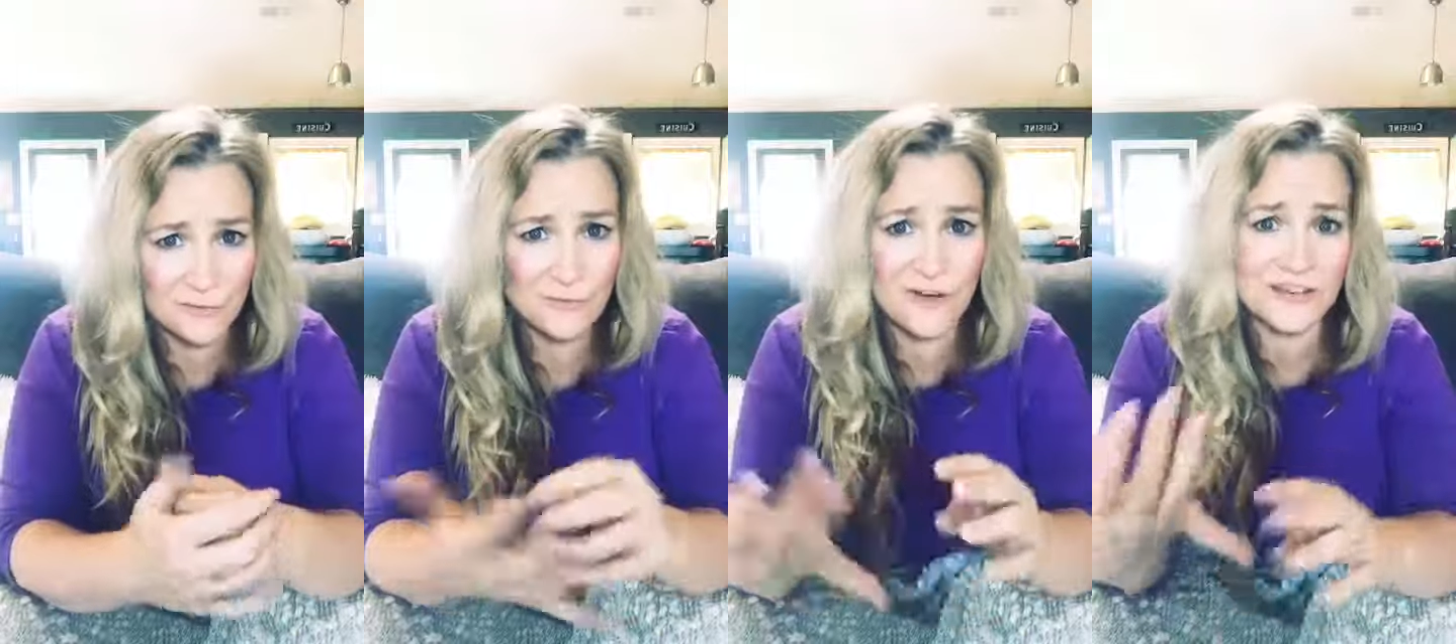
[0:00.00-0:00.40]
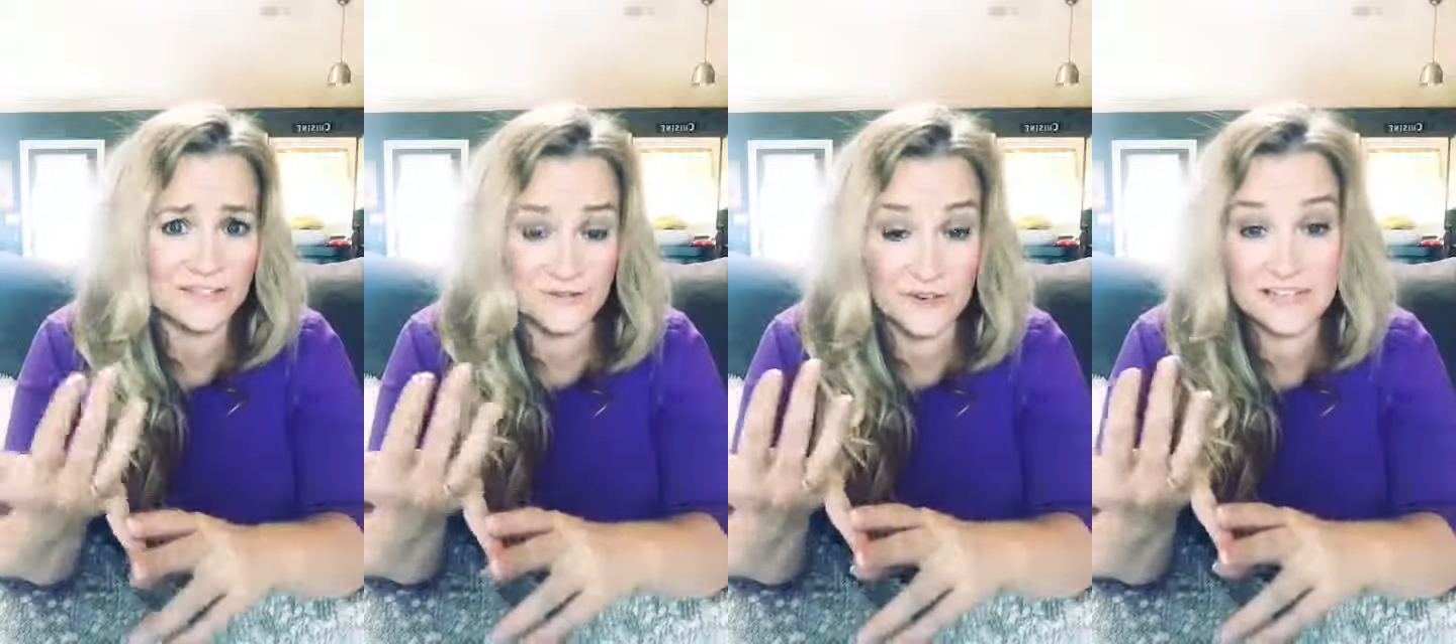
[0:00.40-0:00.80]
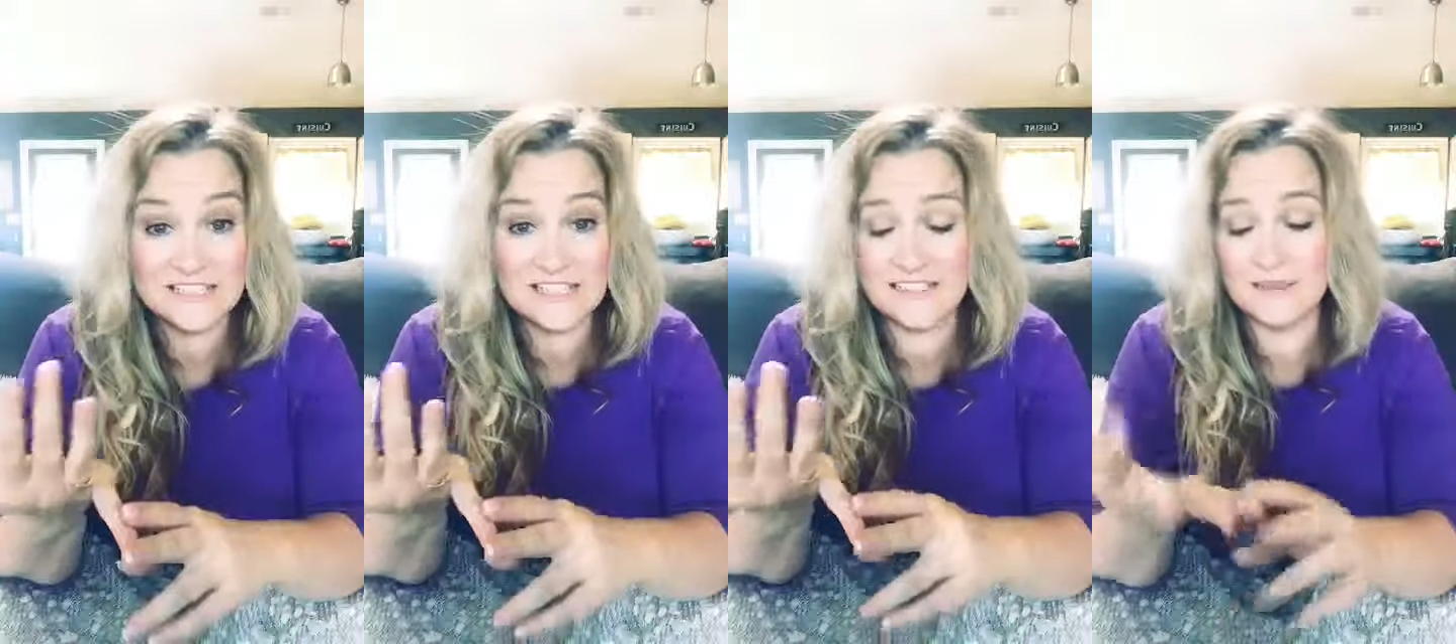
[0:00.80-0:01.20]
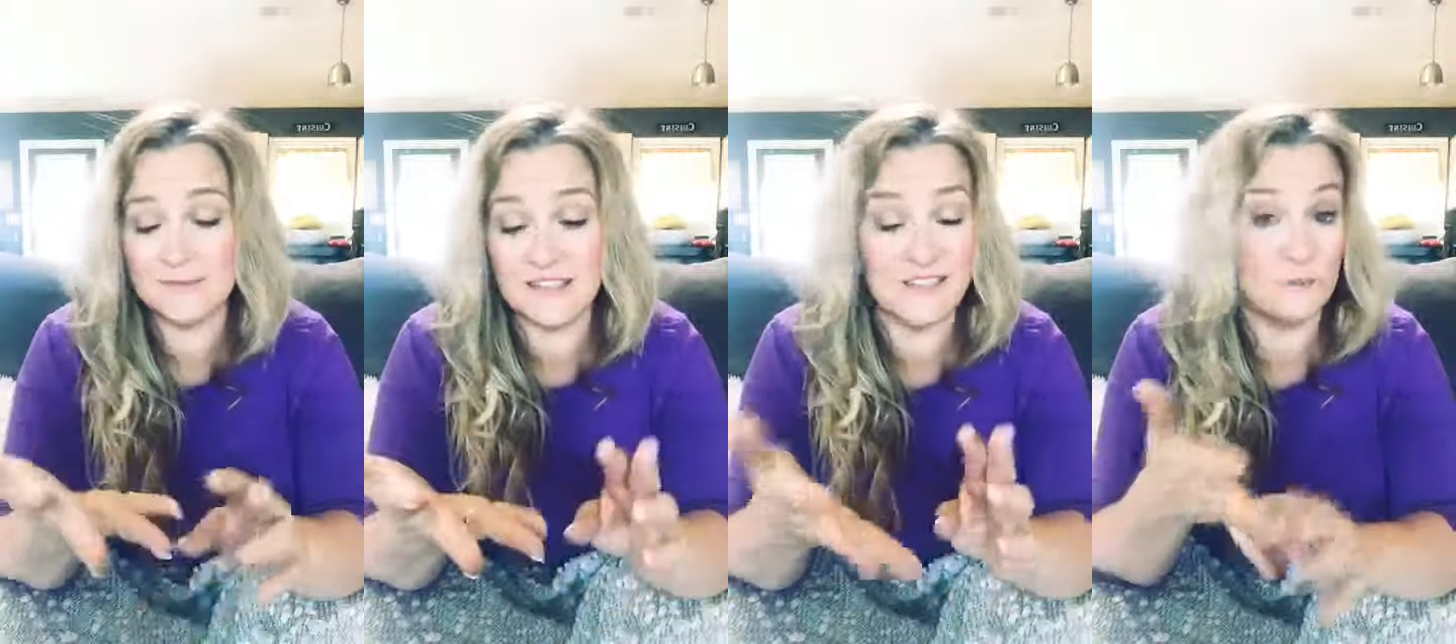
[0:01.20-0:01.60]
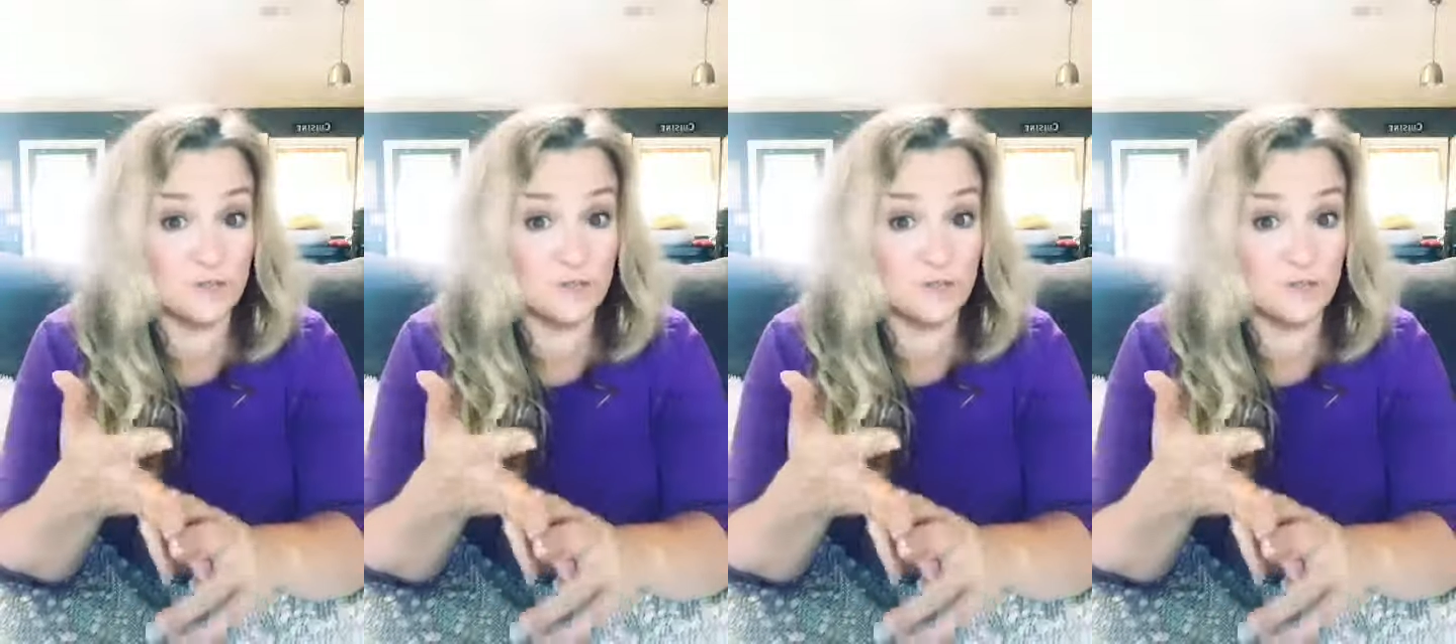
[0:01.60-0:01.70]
School, one, it's free. It's nothing I'm selling.